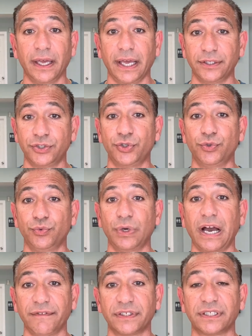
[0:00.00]
and to
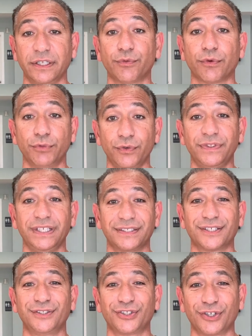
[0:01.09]
obviously remove these
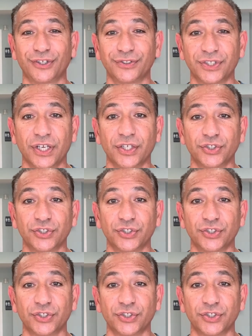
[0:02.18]
concerns